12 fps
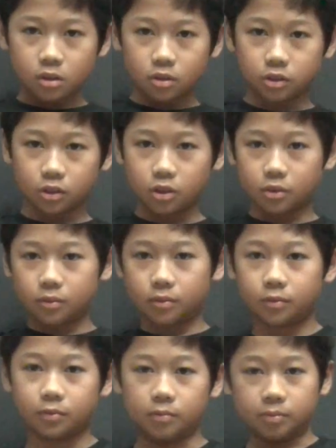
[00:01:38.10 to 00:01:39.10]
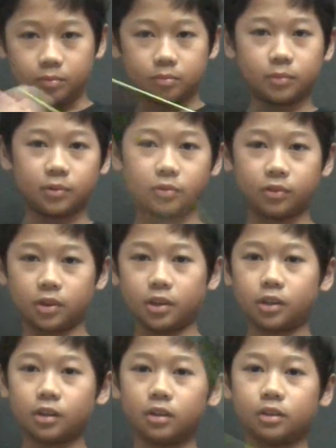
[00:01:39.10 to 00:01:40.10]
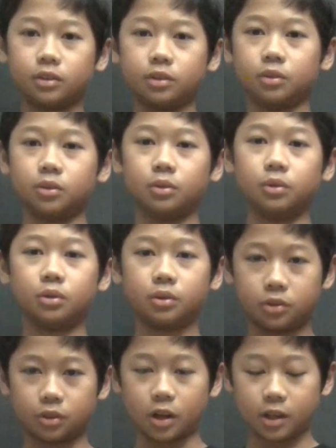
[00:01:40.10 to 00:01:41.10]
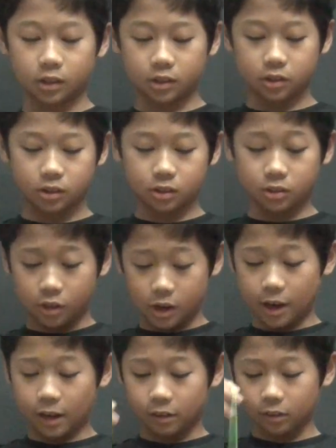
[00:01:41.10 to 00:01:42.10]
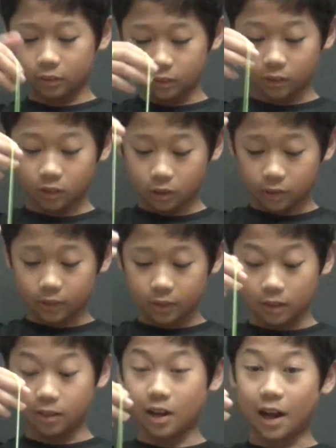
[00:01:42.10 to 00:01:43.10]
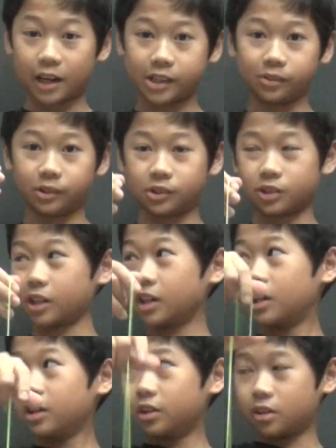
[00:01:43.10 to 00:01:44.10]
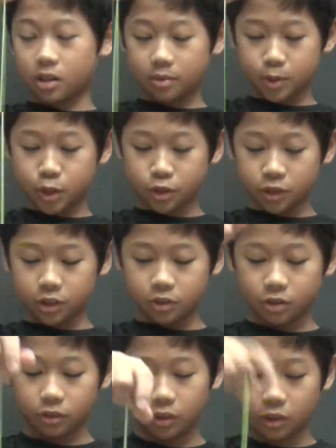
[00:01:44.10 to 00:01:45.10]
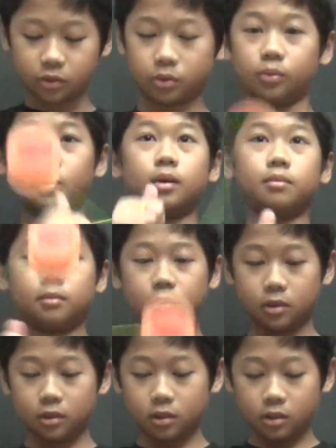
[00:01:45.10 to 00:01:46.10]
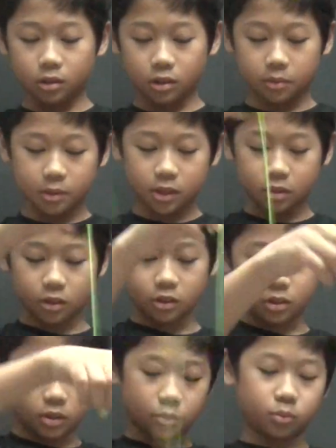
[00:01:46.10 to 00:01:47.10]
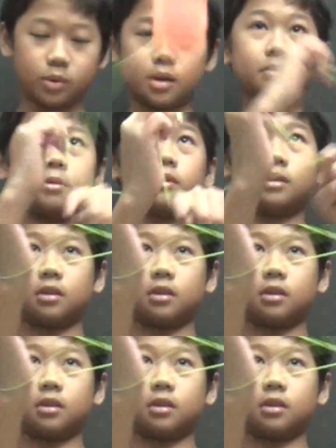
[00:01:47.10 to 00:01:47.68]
So before you try and learn the actual trick, you want to make sure you know this whip. You want to make sure you can whip